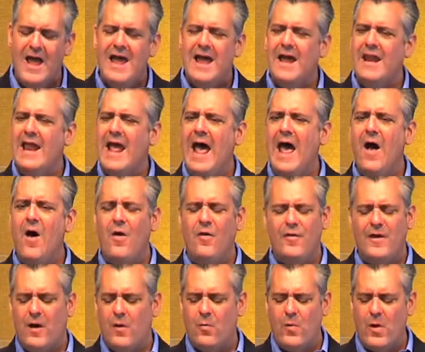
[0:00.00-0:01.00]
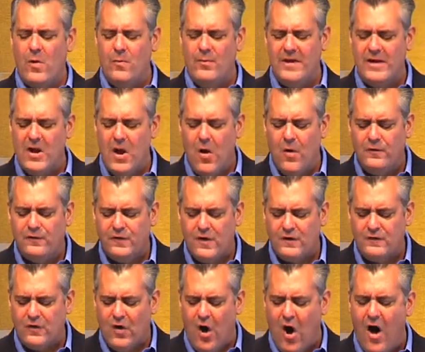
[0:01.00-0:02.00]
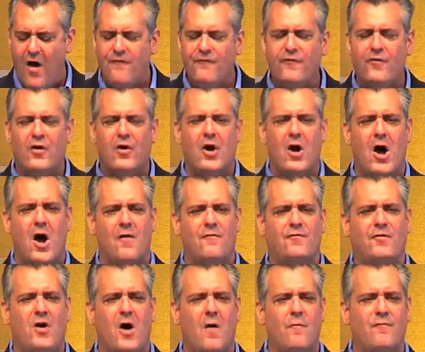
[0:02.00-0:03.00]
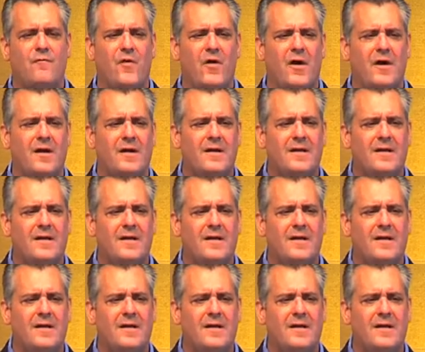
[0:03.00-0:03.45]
In hell, there will be no such offer of comfort.